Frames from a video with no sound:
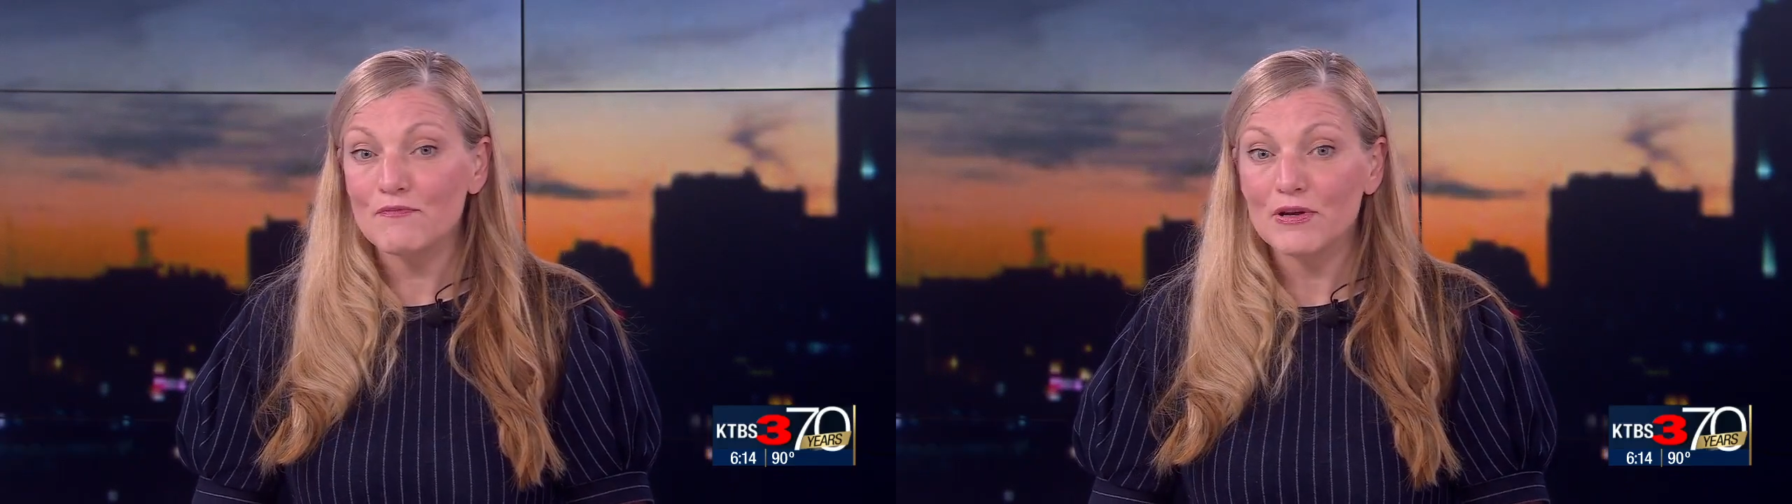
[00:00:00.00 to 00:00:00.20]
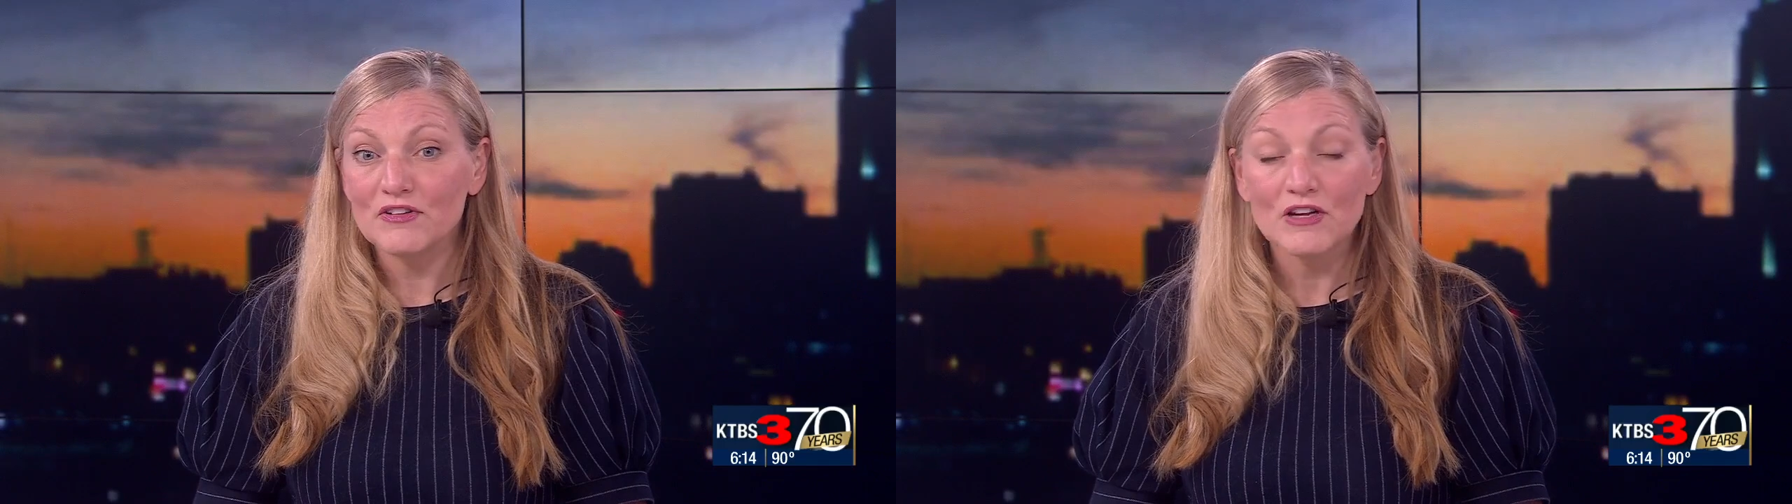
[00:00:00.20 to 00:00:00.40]

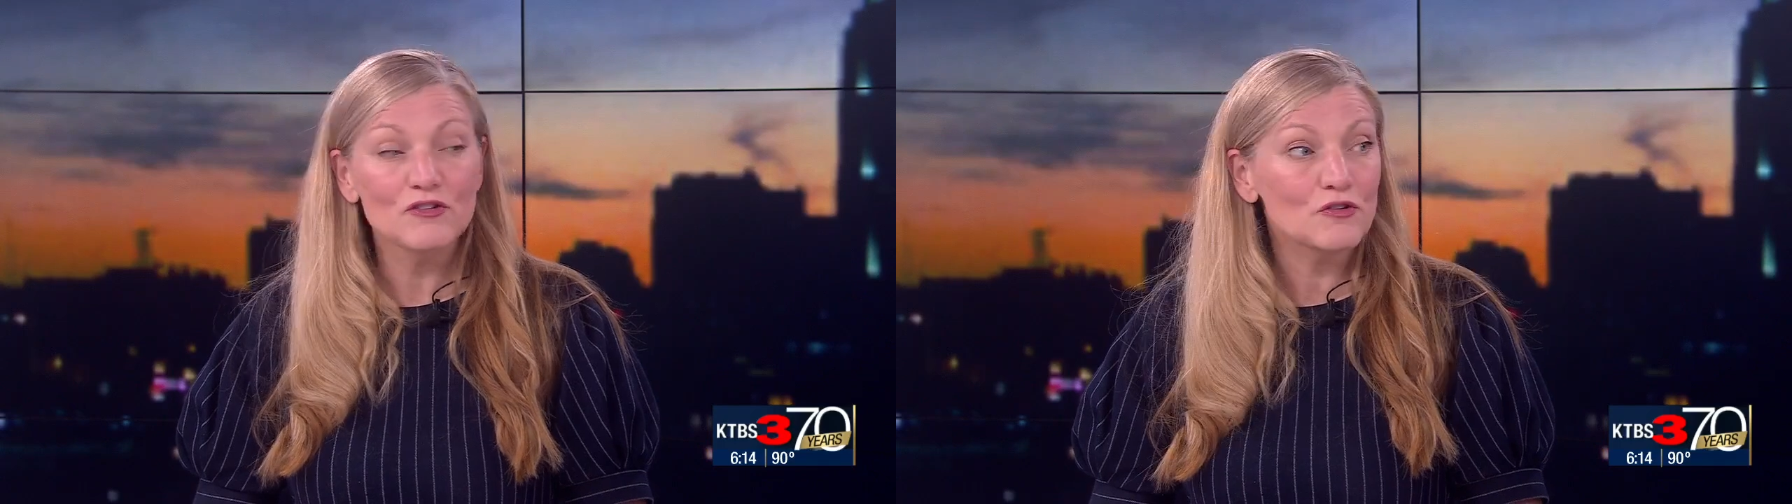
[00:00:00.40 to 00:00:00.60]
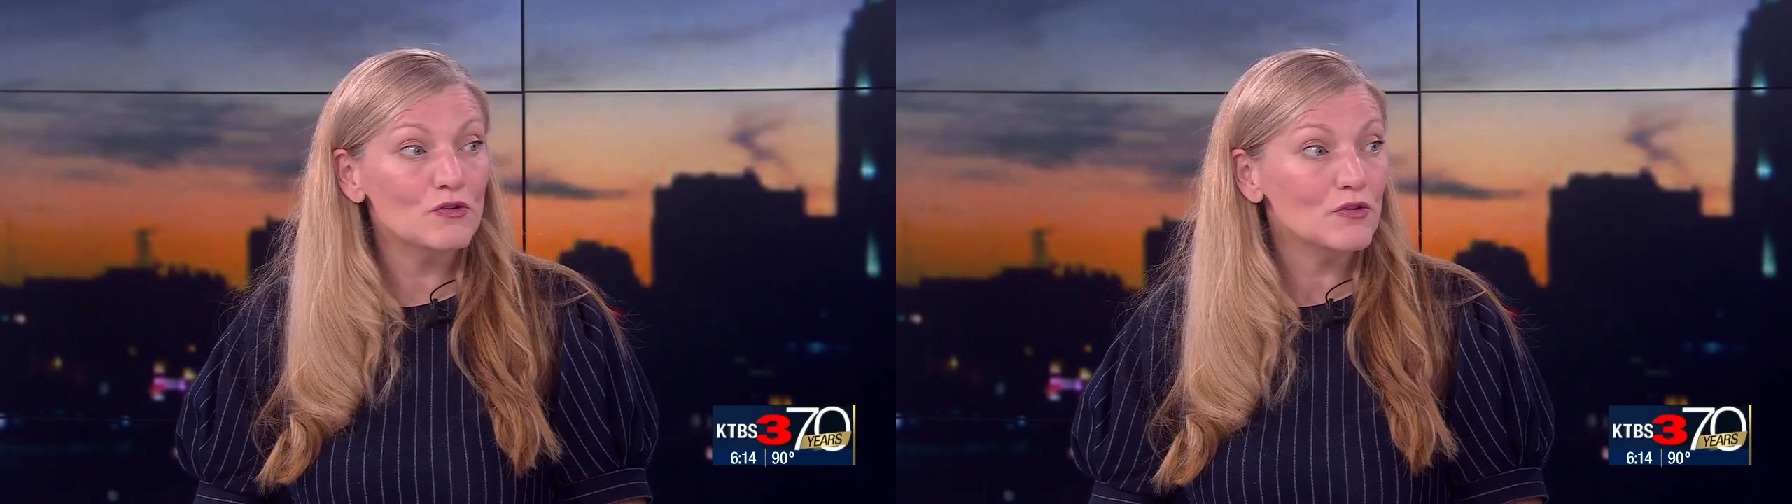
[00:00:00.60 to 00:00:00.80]

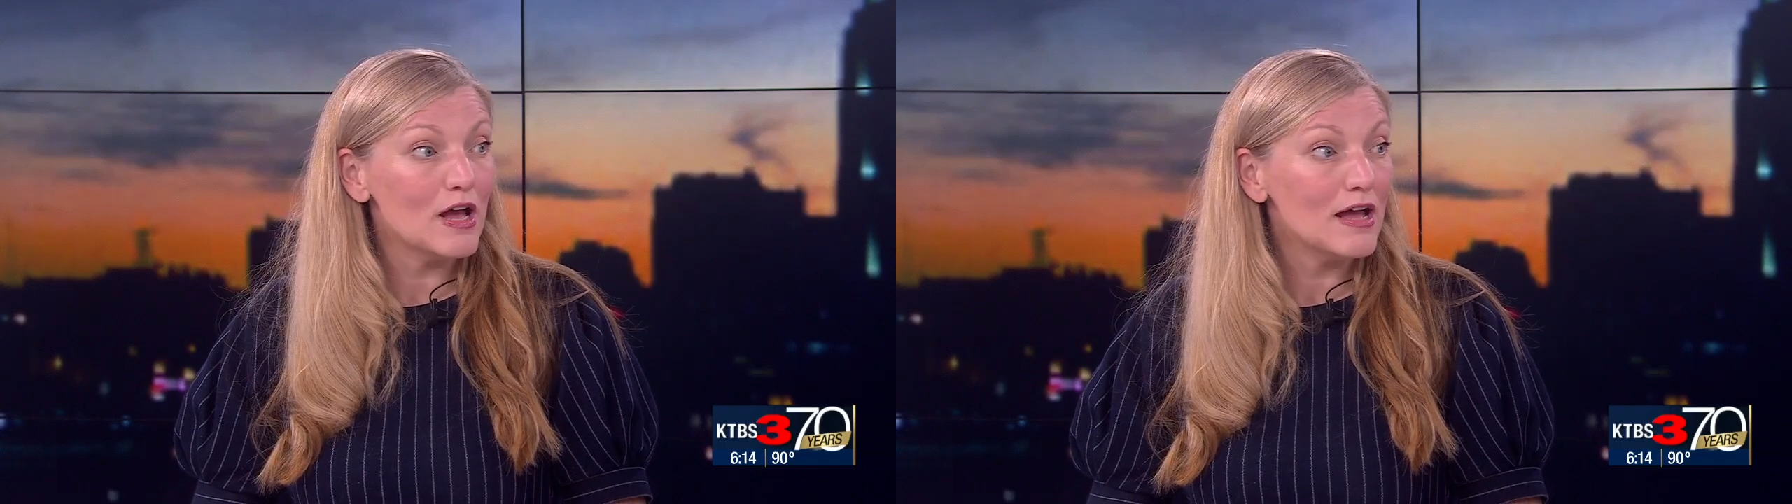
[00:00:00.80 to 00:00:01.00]
potential